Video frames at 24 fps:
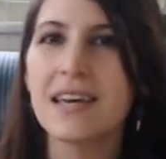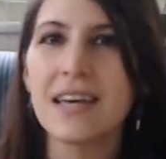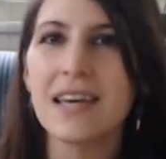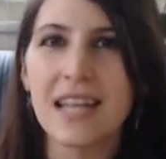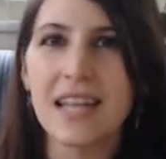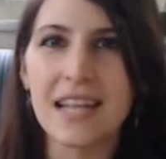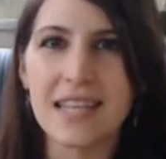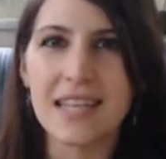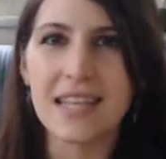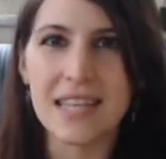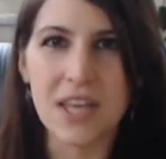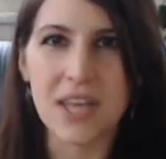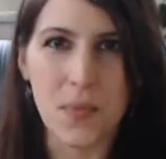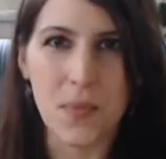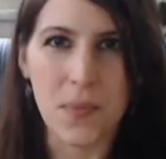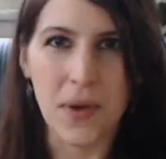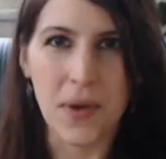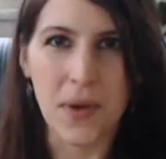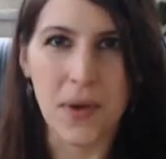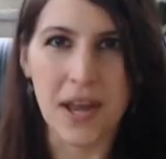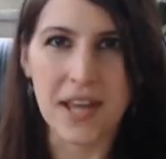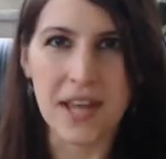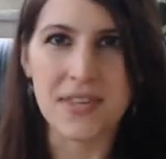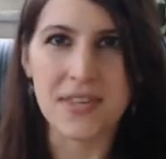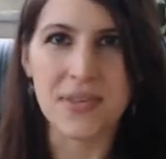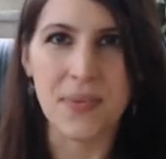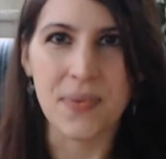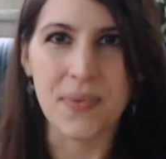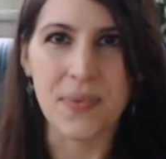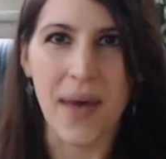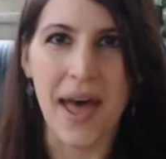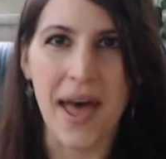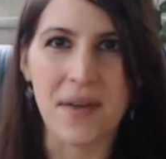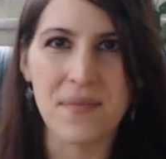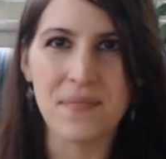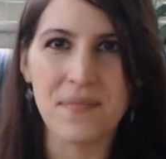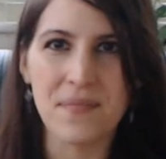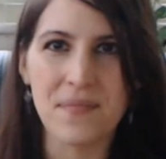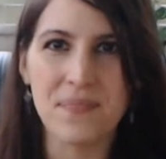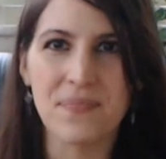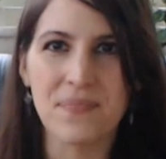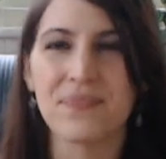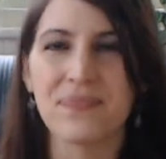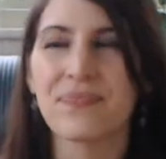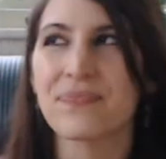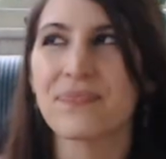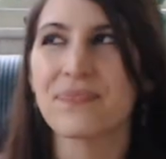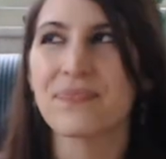Let's go break a sweat.
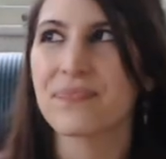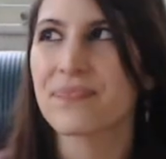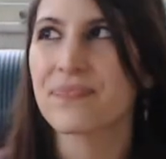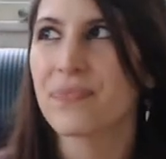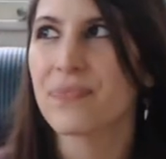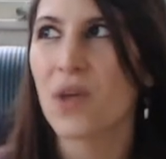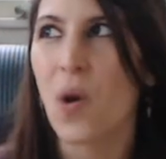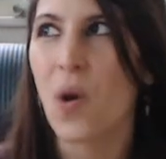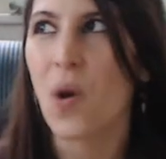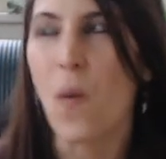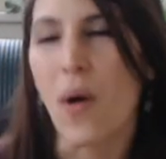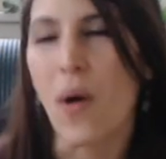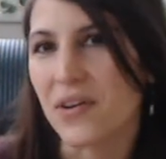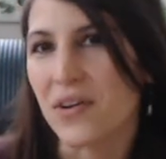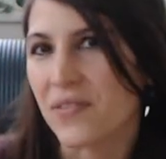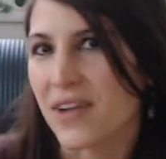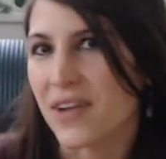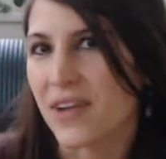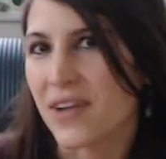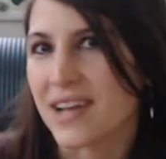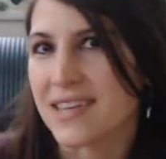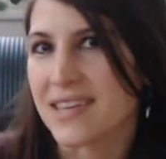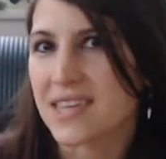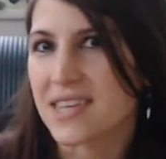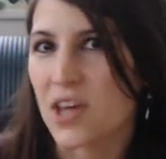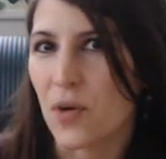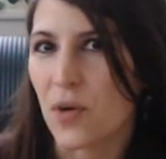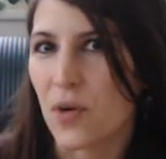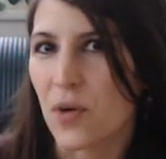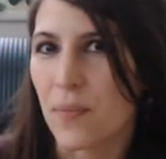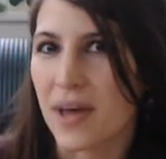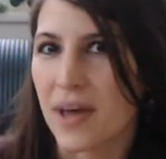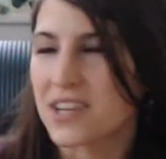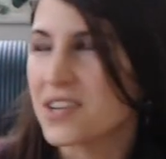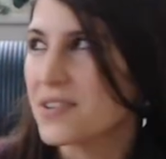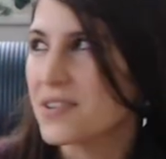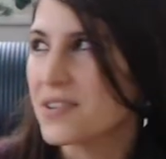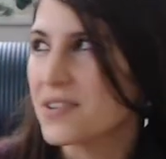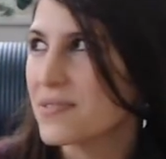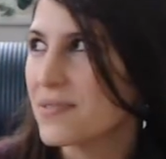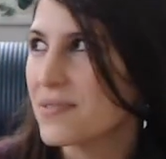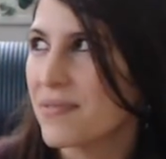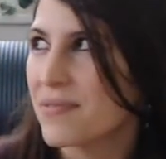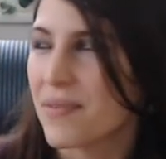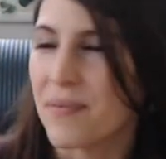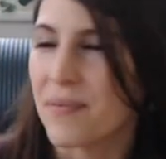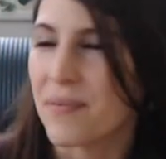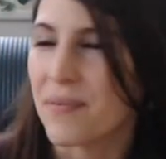While it rains so much,
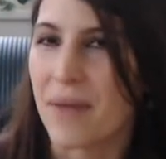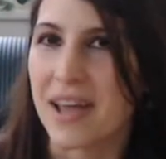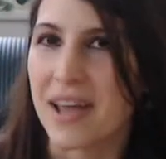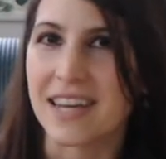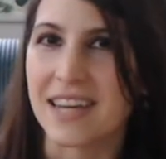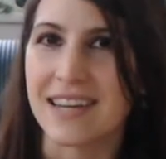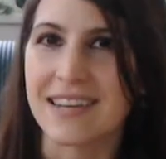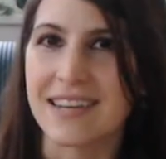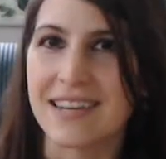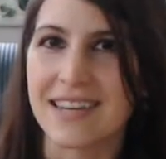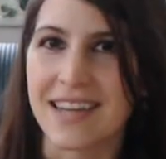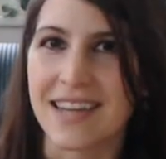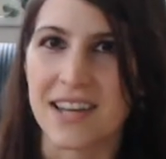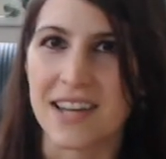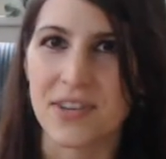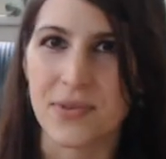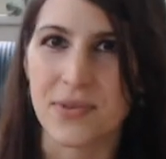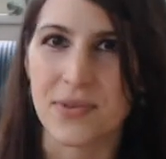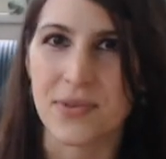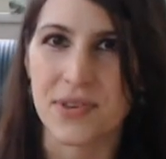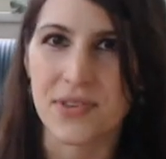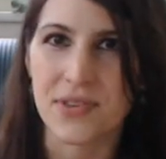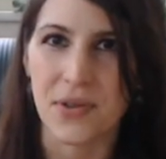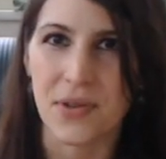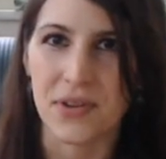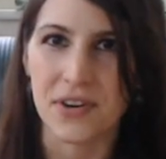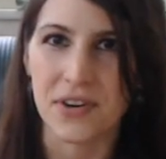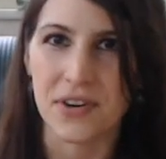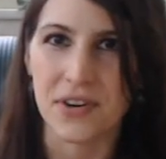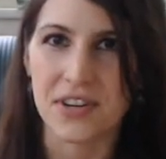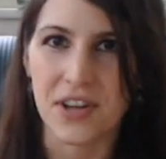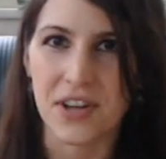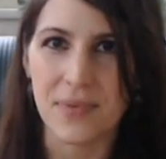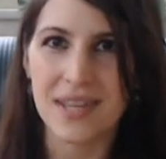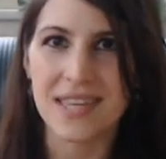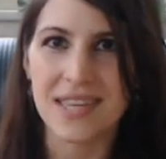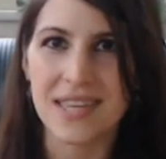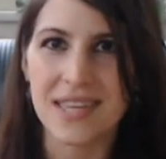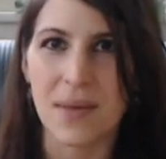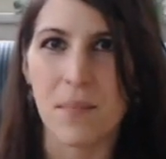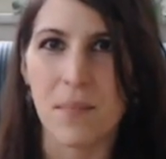we might need to get into a solar dome at some